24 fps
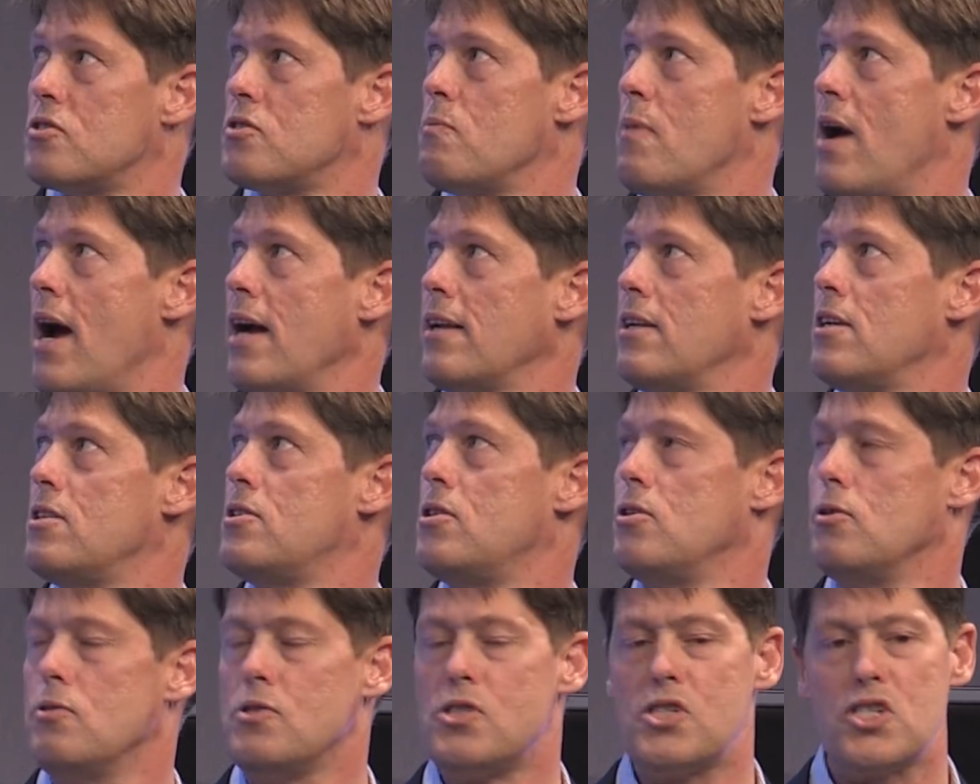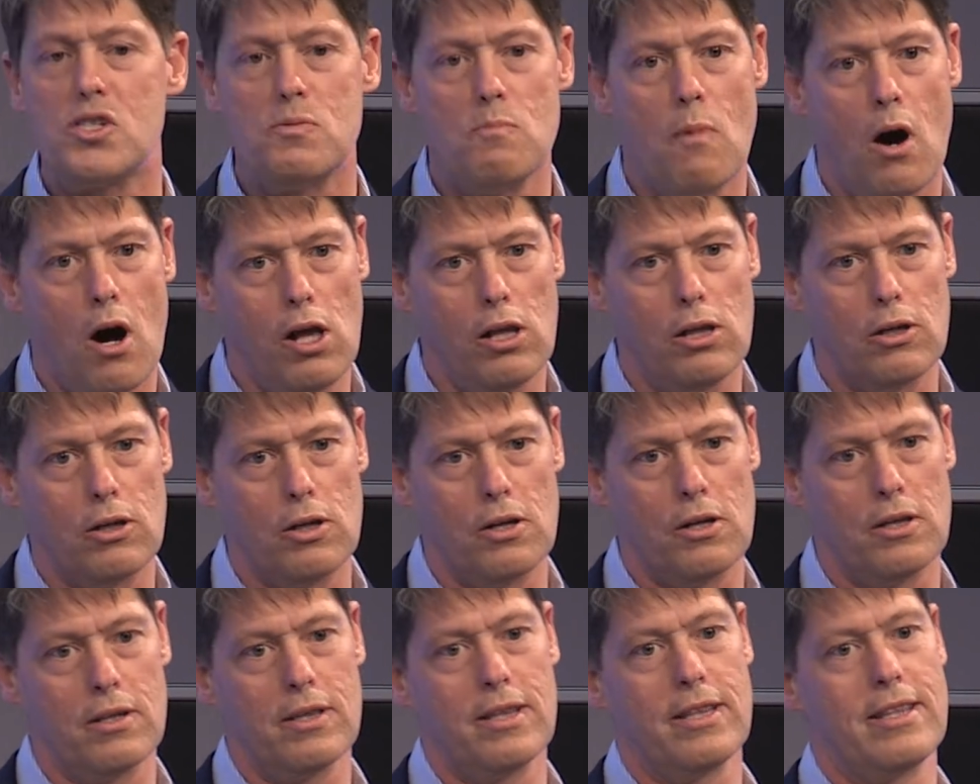of magnitude
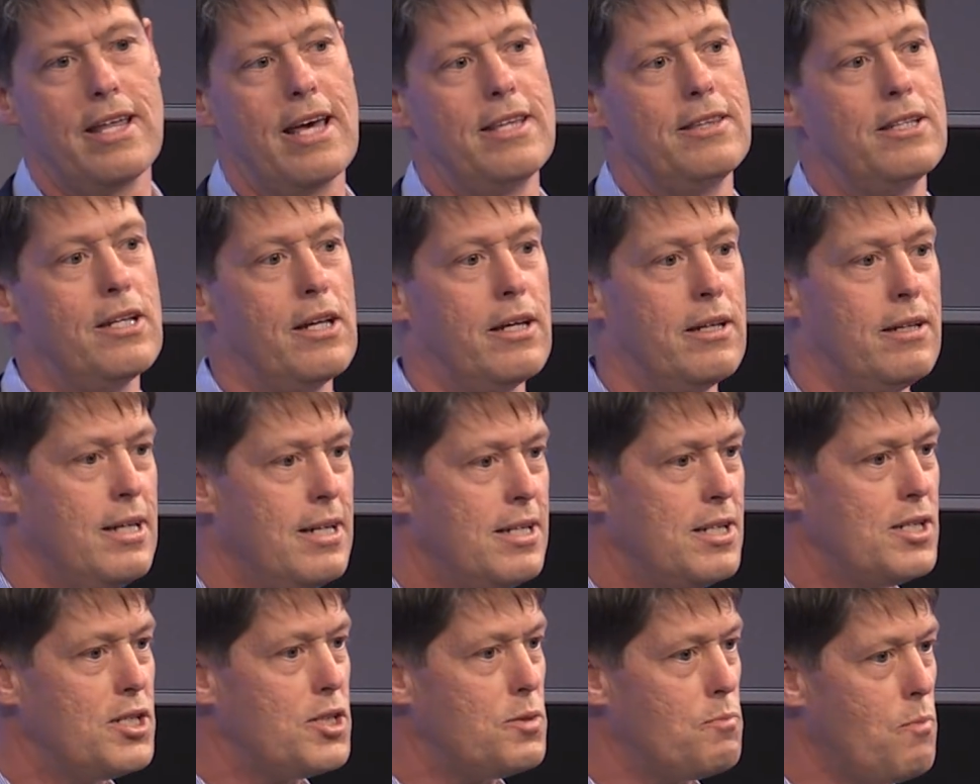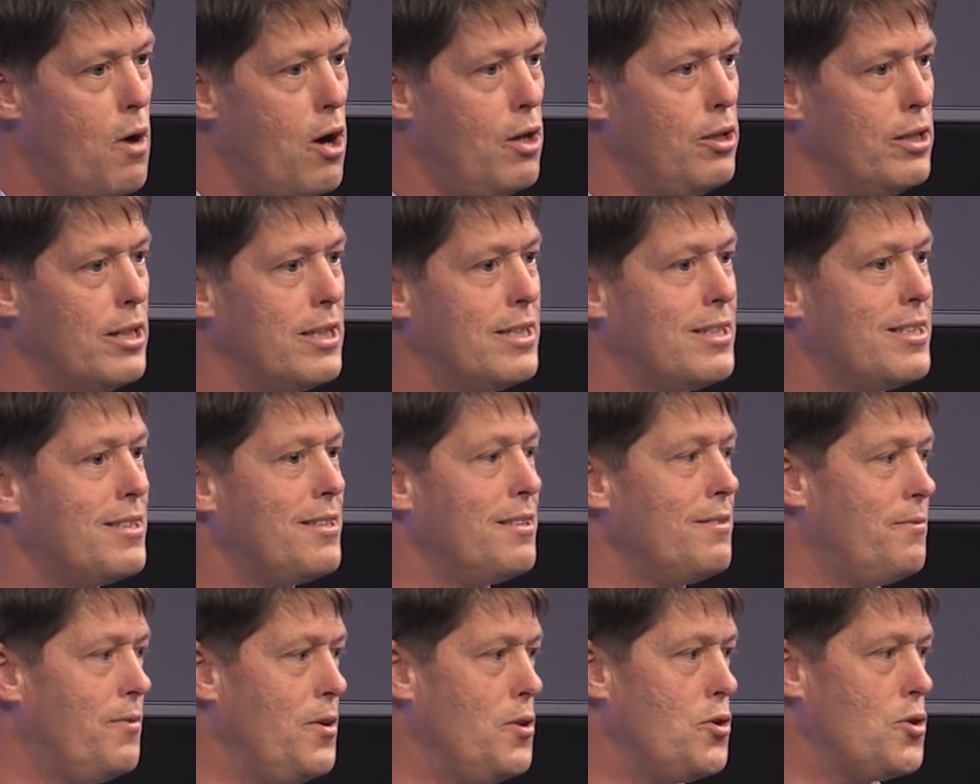smaller than the smallest
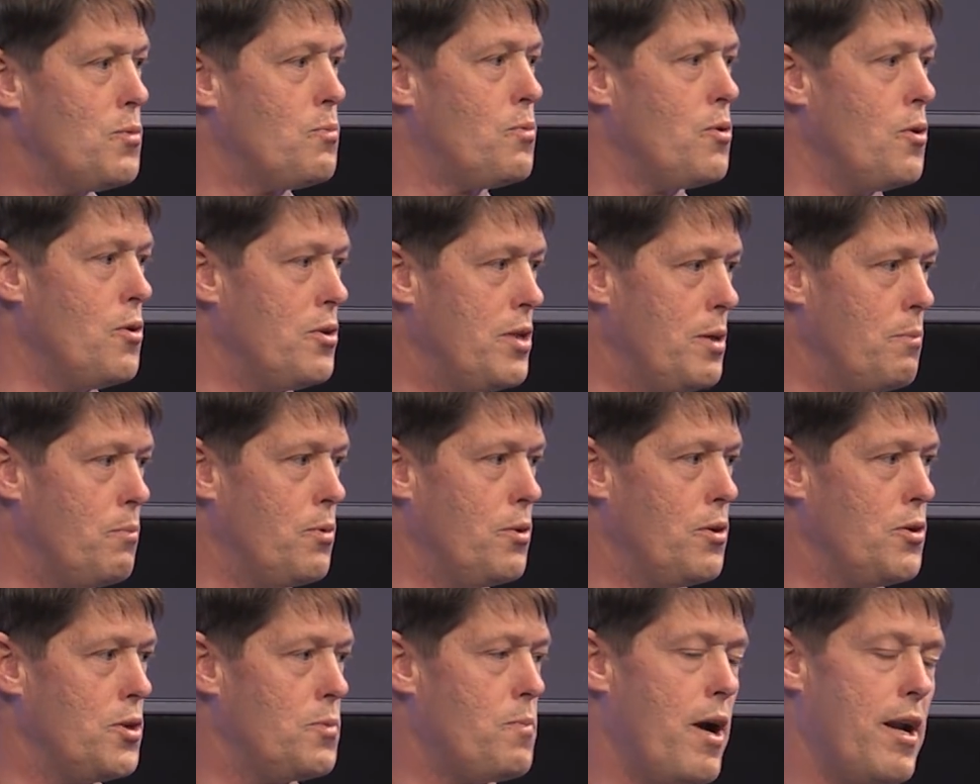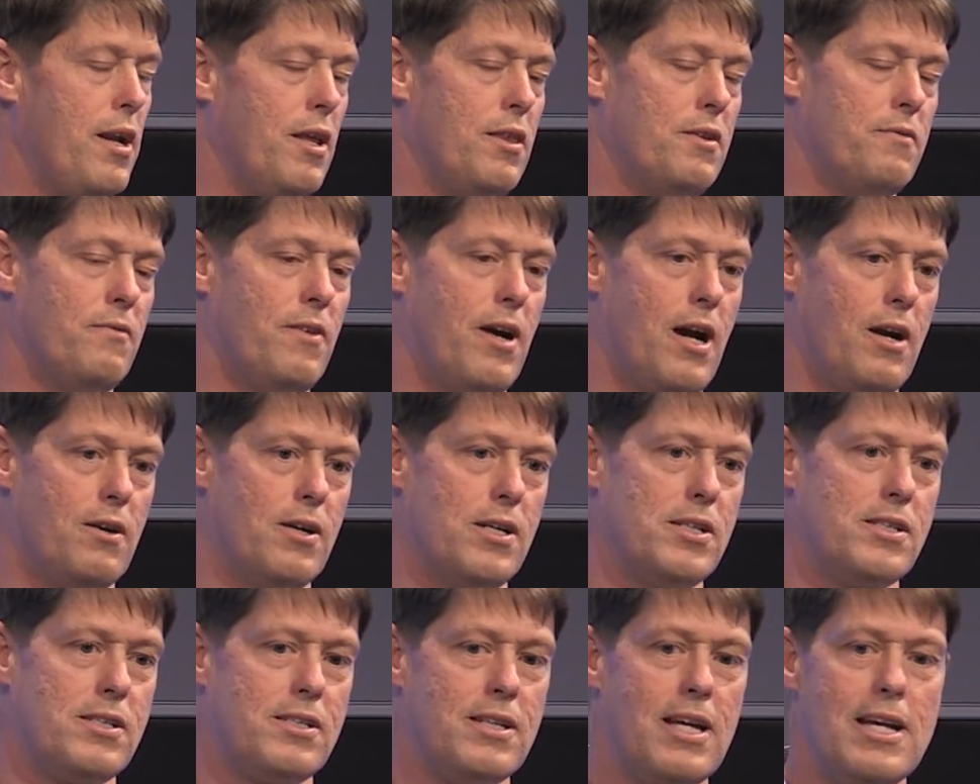fusion protein produced by any other
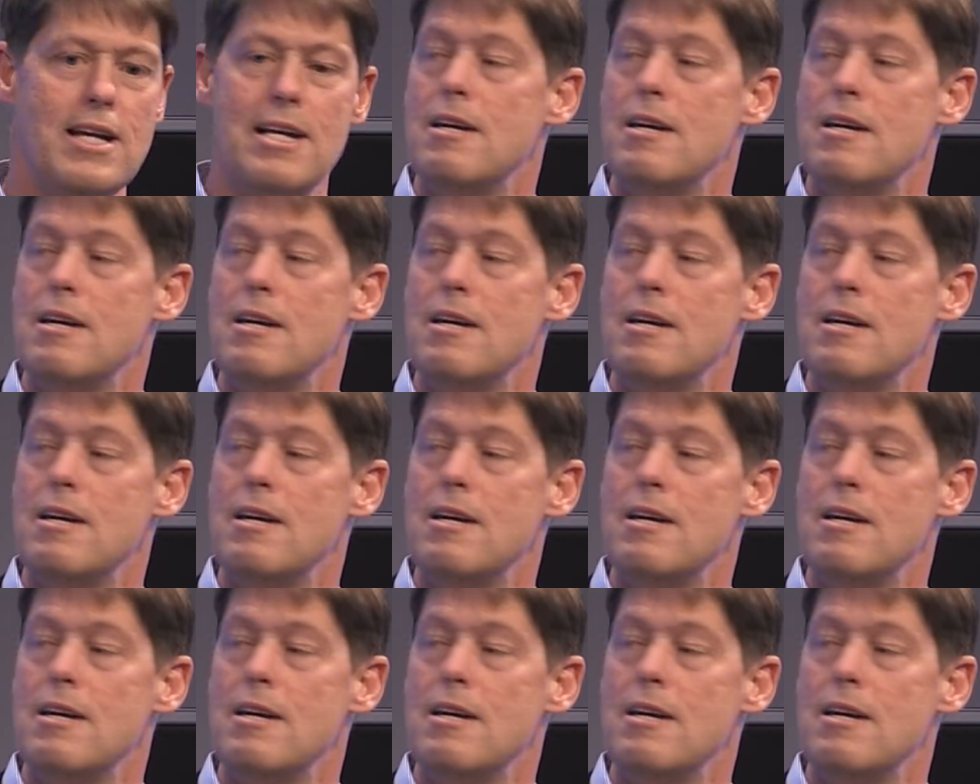virus.